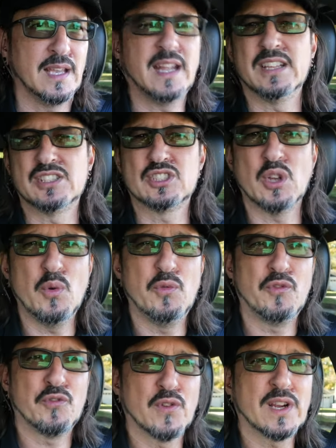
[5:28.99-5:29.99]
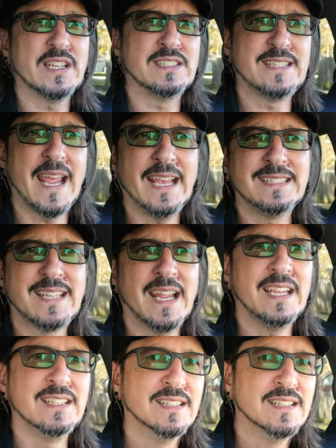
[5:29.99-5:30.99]
And it's so freaking
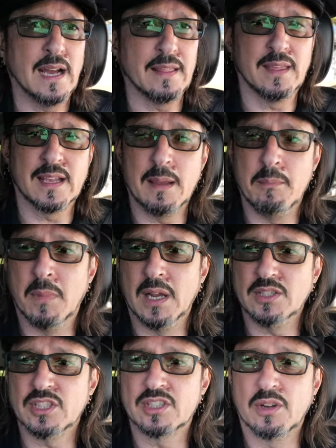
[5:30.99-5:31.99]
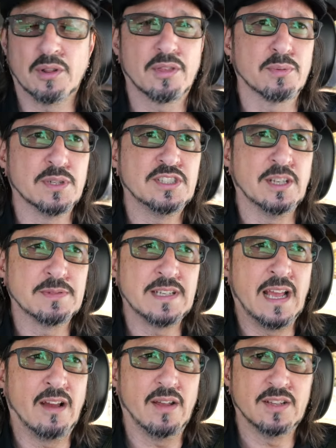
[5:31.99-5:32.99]
tasty! I think I might just go to three ships
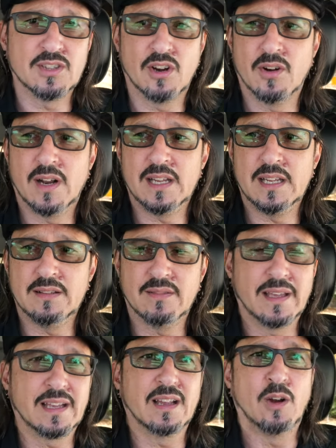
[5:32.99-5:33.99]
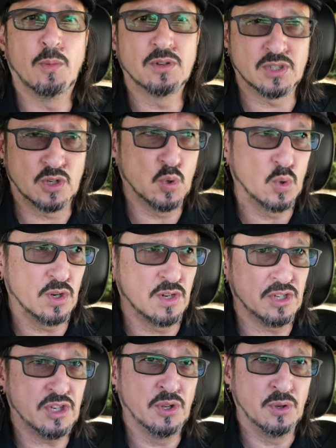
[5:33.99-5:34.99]
now. It's already like almost a quarter
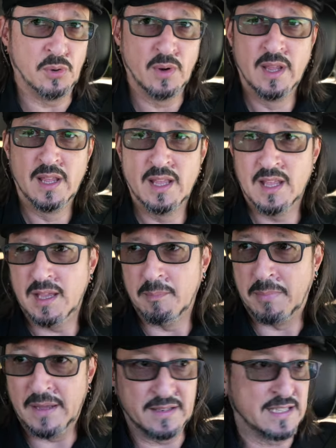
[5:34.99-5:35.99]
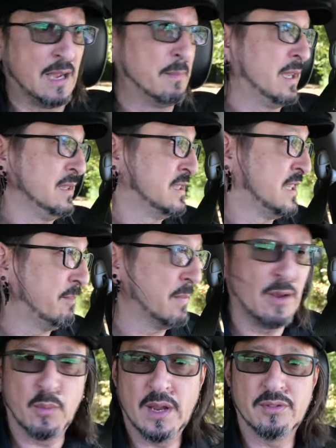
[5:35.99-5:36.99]
to two. By the time I zip
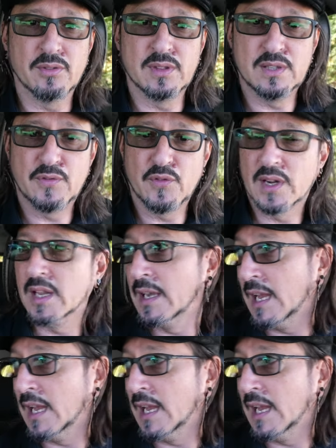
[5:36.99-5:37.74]
my way through these freaking